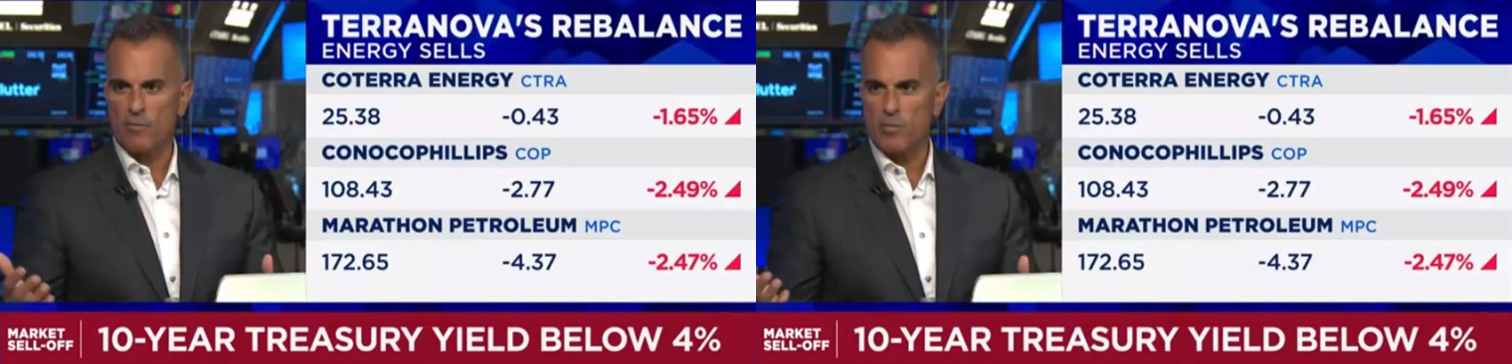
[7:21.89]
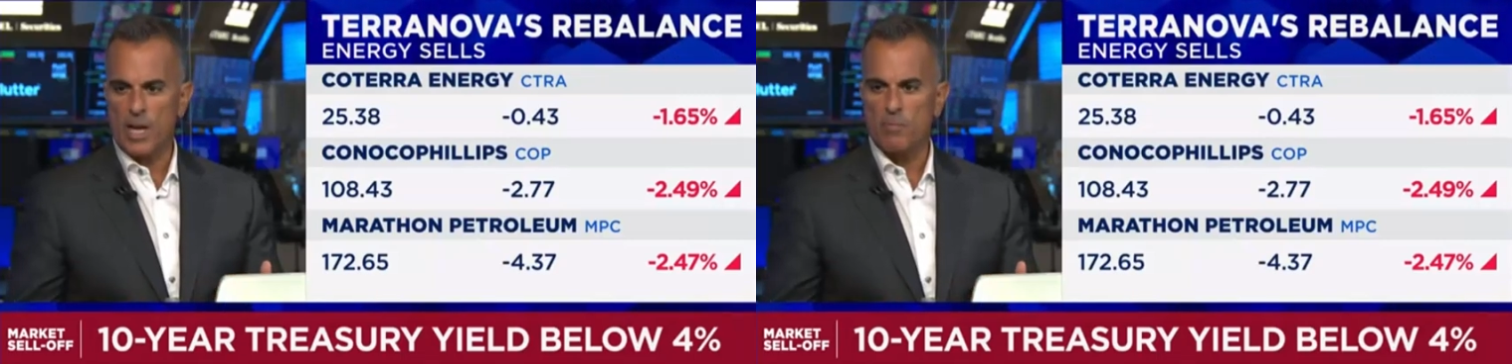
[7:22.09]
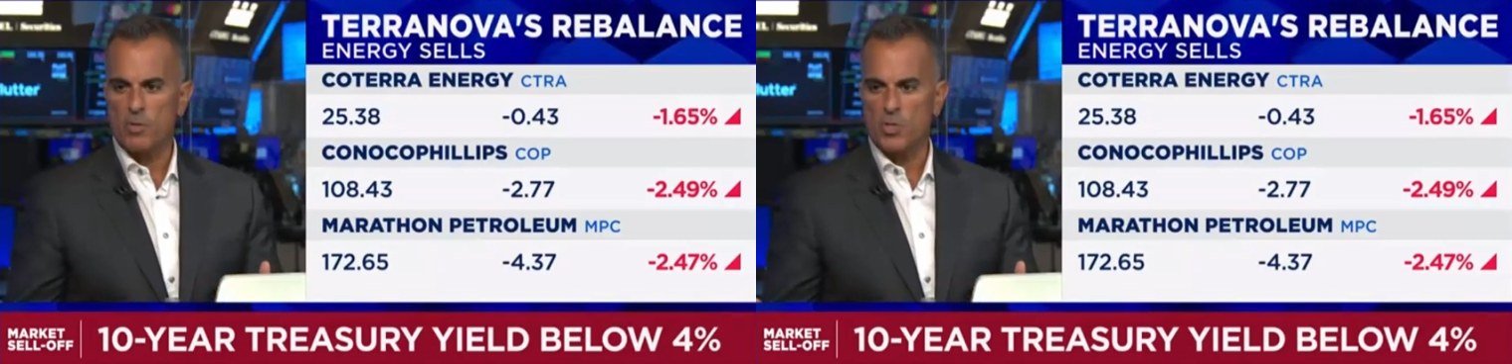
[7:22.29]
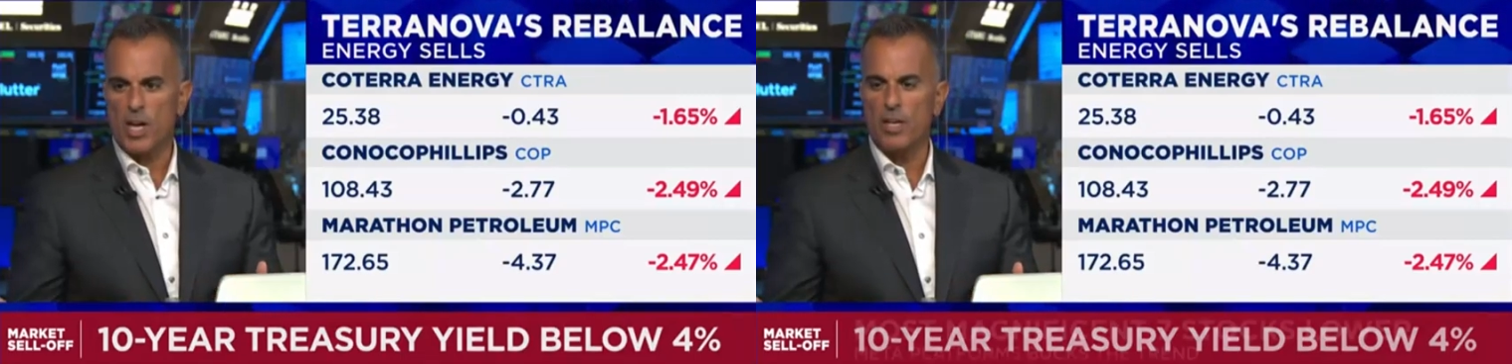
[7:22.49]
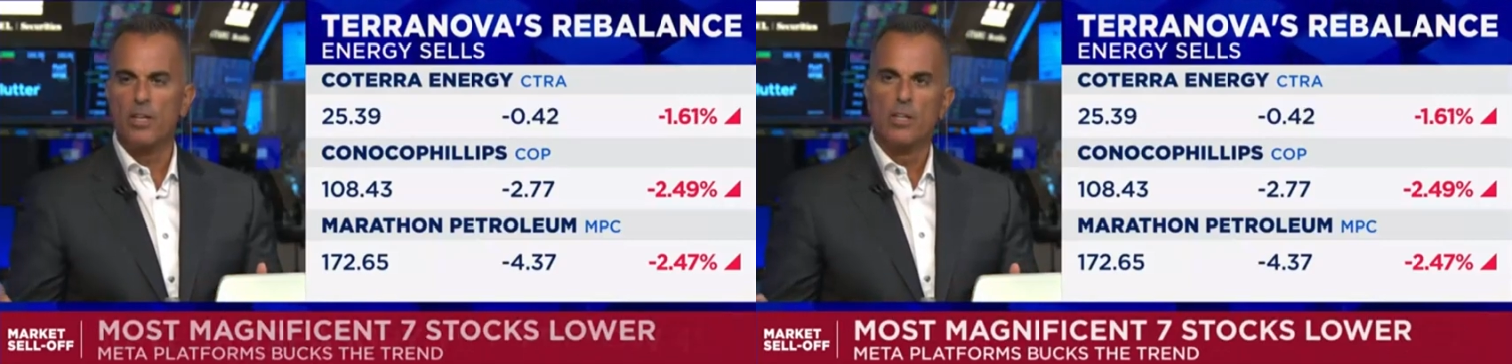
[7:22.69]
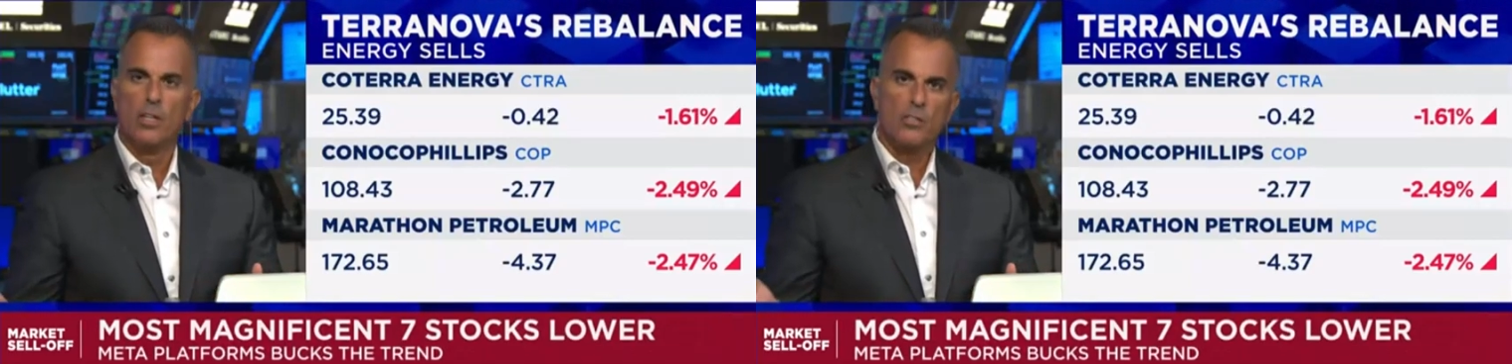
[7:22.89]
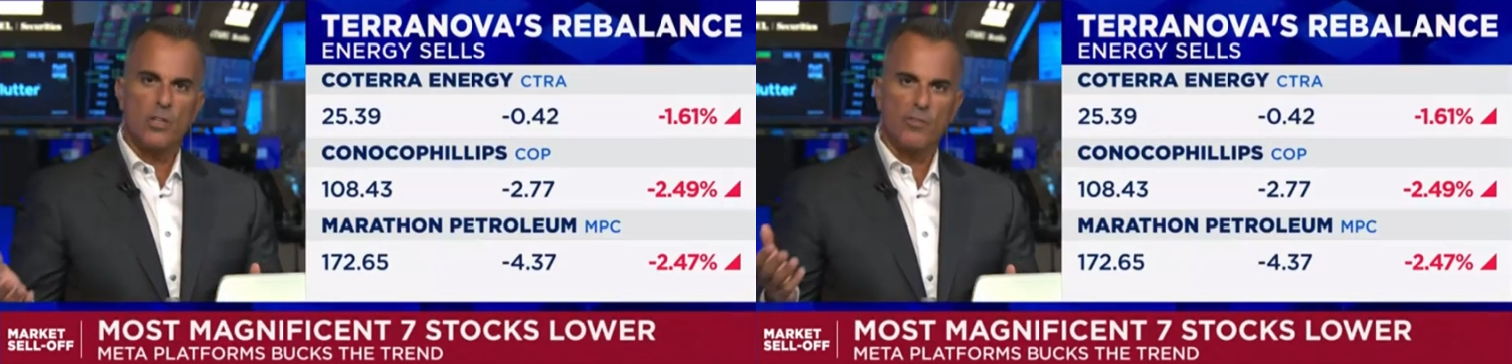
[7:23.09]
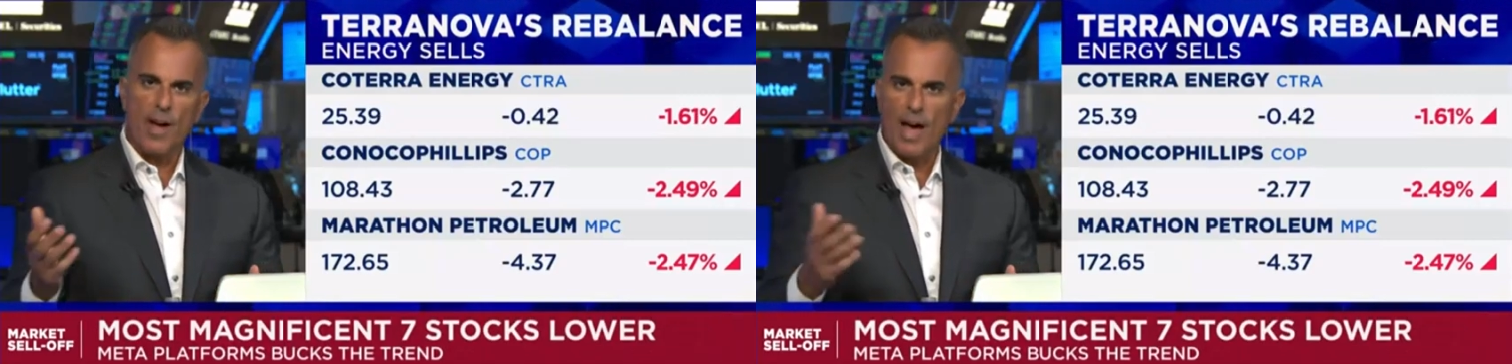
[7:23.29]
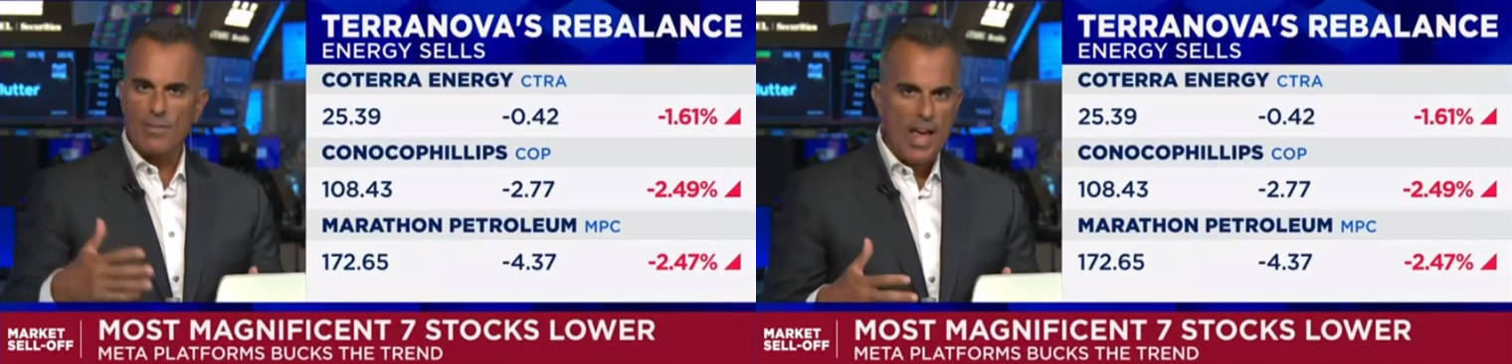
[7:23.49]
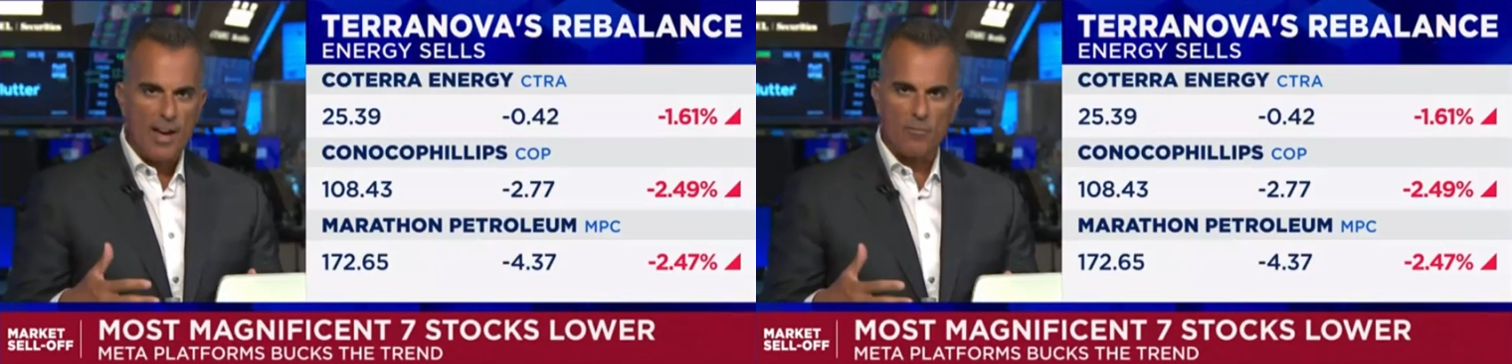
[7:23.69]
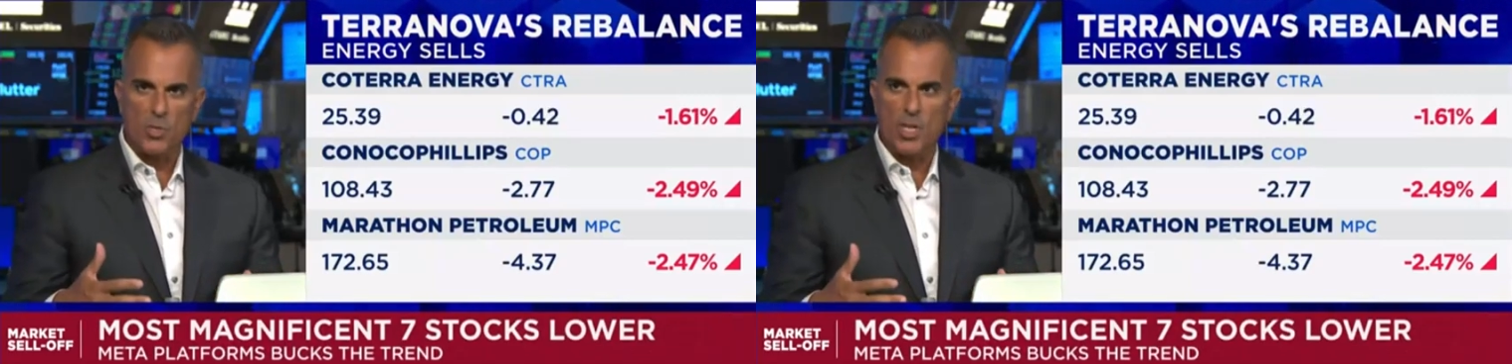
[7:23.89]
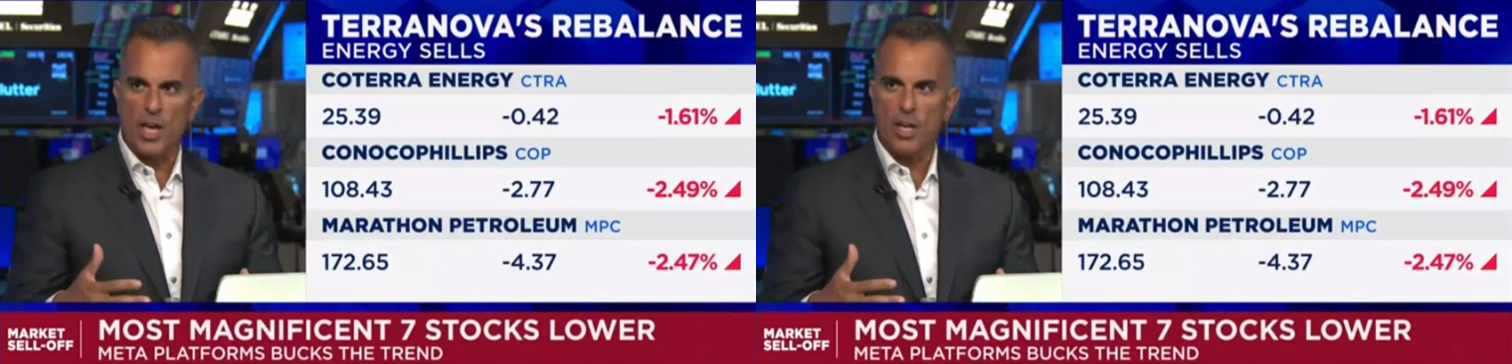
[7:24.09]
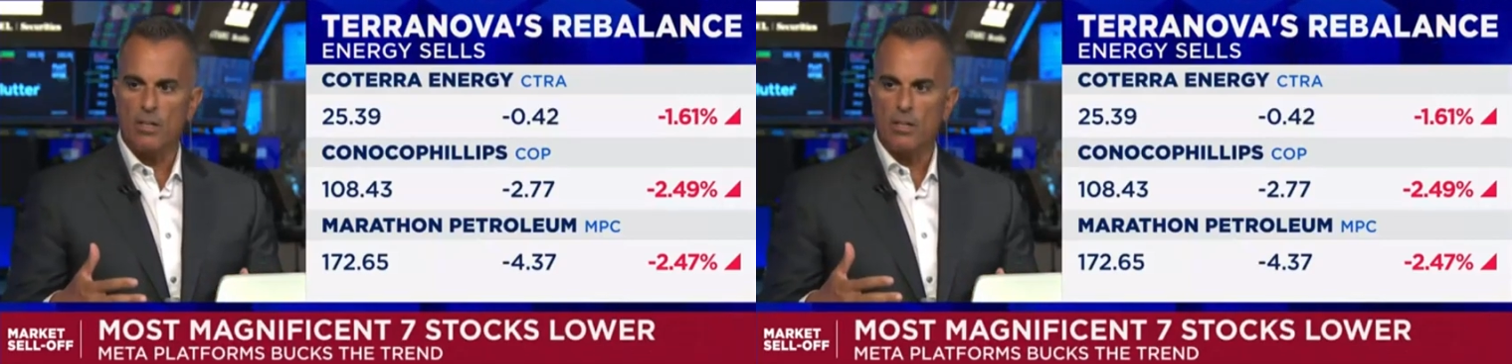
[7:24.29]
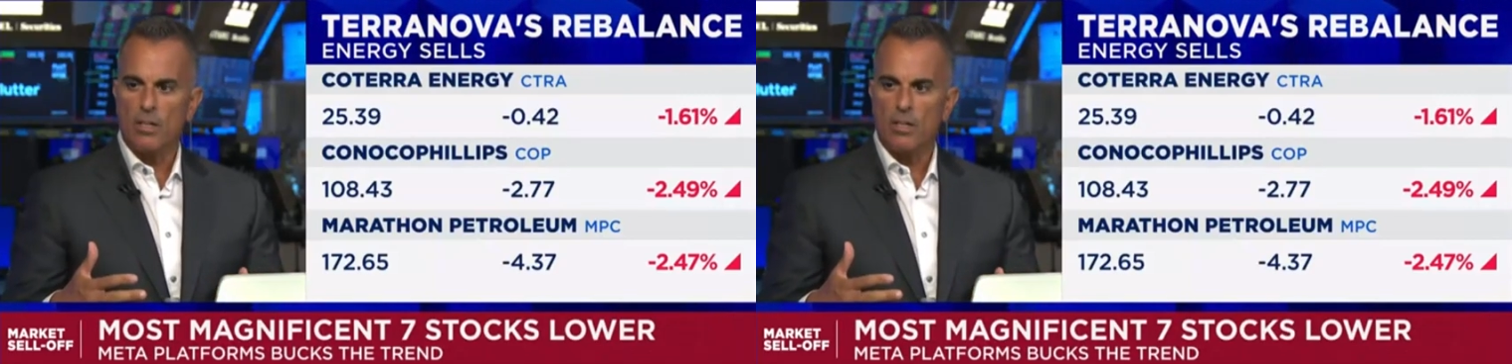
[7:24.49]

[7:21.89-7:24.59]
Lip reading: from 10% to 5.5%.